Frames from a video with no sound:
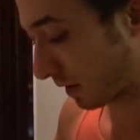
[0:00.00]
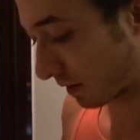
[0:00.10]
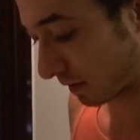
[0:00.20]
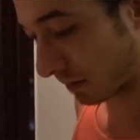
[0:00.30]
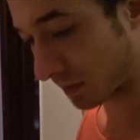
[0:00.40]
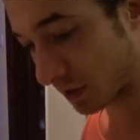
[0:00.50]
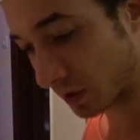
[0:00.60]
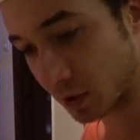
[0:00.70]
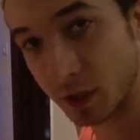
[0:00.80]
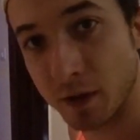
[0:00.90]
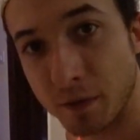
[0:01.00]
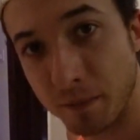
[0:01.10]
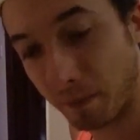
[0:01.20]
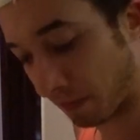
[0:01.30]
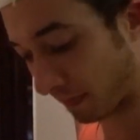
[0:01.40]
let me just
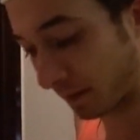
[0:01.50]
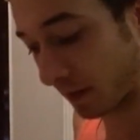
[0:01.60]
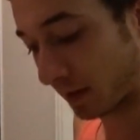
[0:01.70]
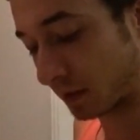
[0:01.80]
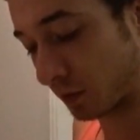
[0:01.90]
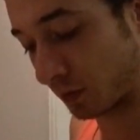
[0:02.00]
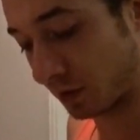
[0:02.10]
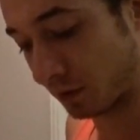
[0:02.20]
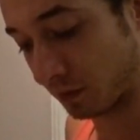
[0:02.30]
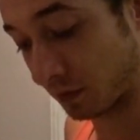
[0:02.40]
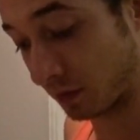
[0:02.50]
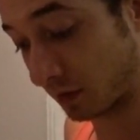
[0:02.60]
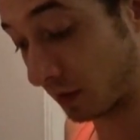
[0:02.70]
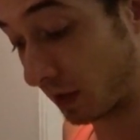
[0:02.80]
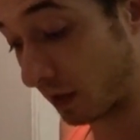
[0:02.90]
get into it.
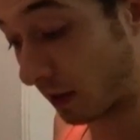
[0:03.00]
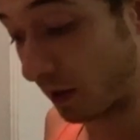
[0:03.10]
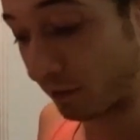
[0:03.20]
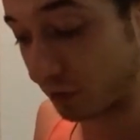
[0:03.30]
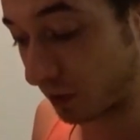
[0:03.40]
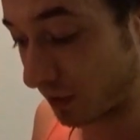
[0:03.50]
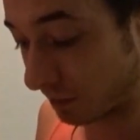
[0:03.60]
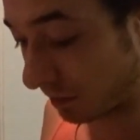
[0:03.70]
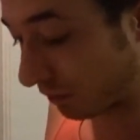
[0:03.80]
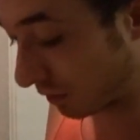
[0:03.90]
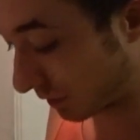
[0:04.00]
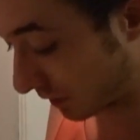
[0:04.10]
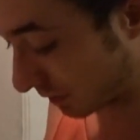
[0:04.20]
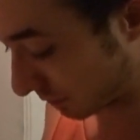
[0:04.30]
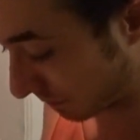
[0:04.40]
I haven't tried it before yet,